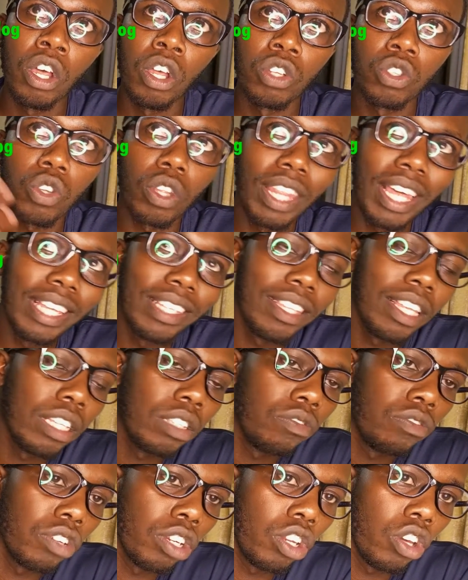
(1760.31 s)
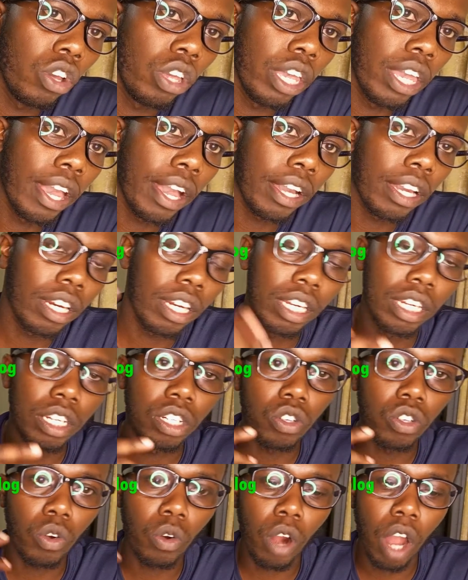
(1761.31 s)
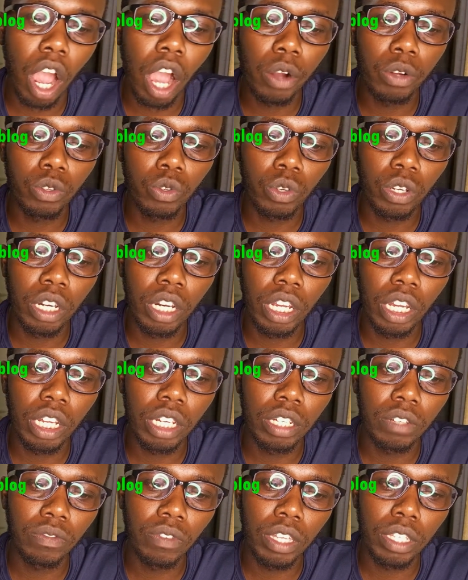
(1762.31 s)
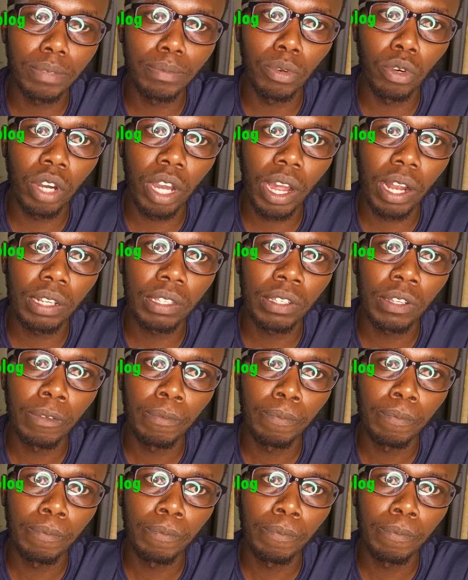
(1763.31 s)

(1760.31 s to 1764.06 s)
So there is this video here I created on how to create Facebook ads.